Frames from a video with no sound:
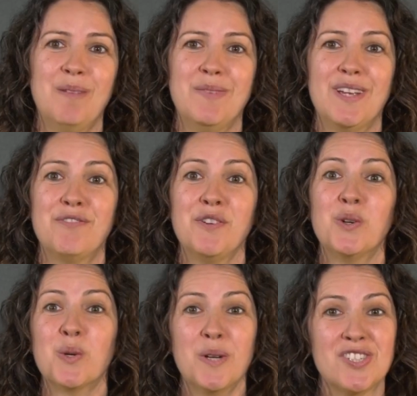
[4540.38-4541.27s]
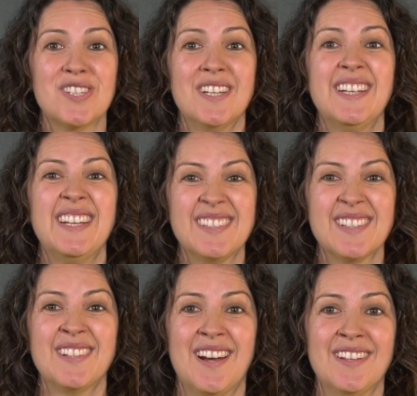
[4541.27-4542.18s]
If your question
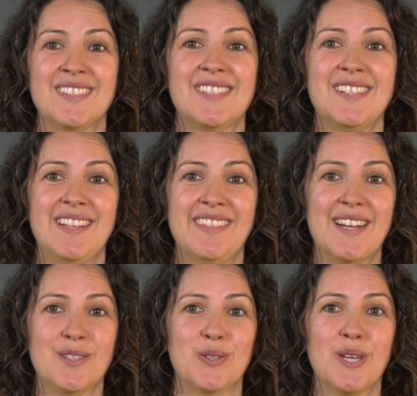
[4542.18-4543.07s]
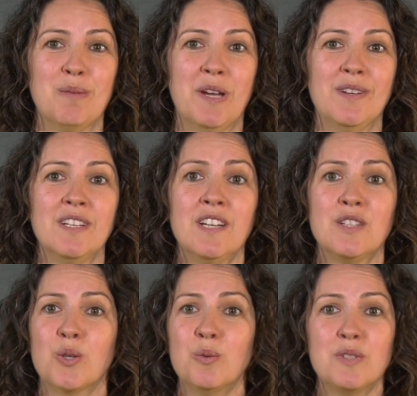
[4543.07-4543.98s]
isn't answered in that document,
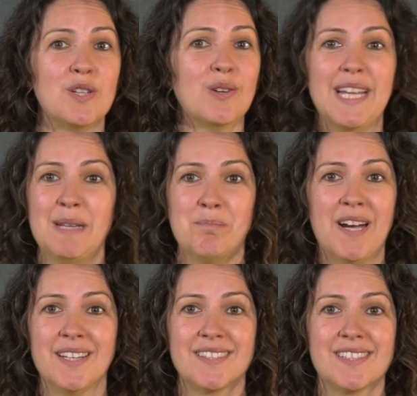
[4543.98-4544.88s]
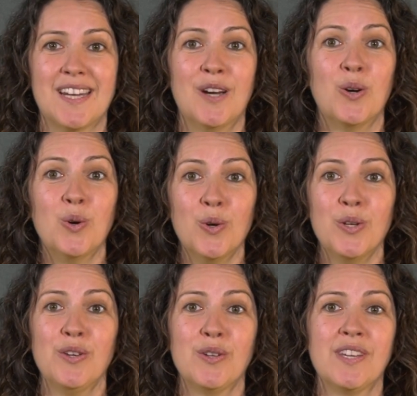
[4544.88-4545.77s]
talk to your lead pastor,
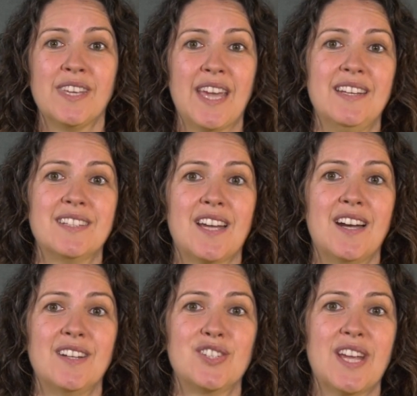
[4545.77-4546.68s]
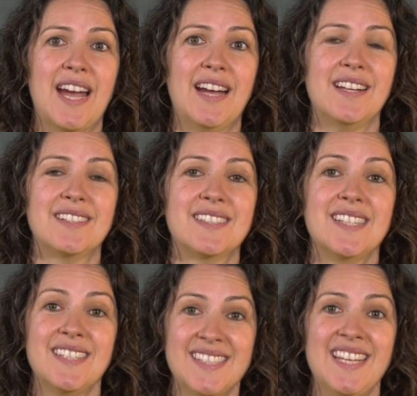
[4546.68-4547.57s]
or you can get in touch at
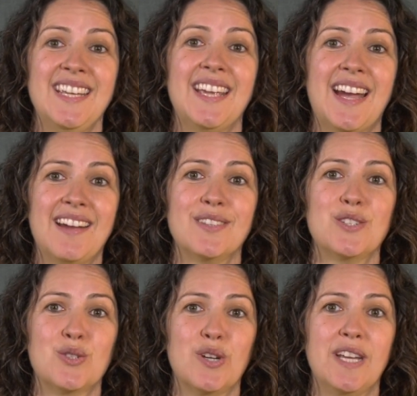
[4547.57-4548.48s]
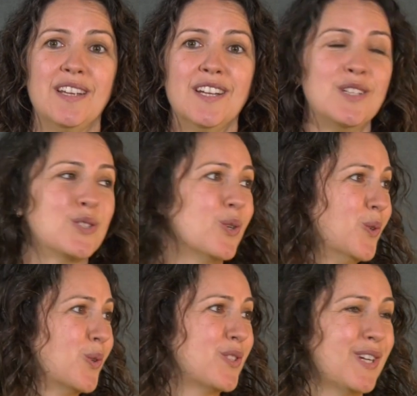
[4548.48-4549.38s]

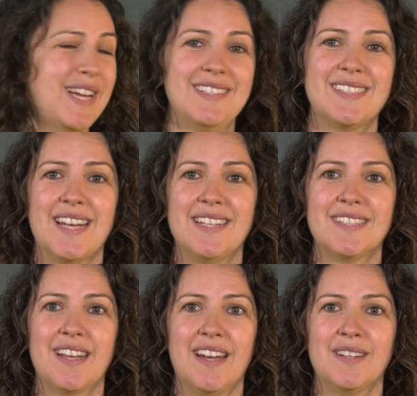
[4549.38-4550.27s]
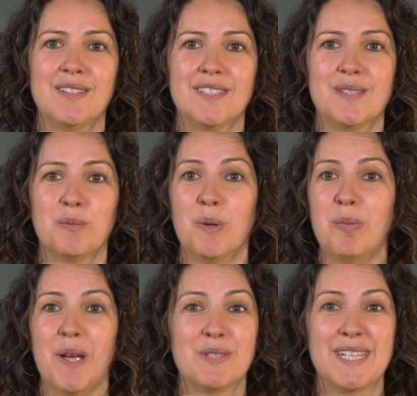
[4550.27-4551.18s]
city@thestreet.org.nz and
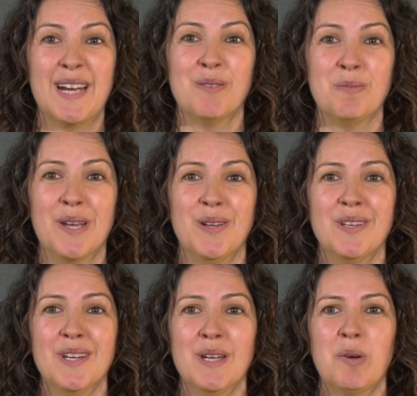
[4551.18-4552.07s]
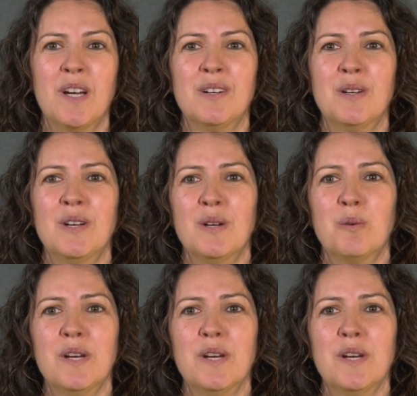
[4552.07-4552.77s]
we'll be able to help you. But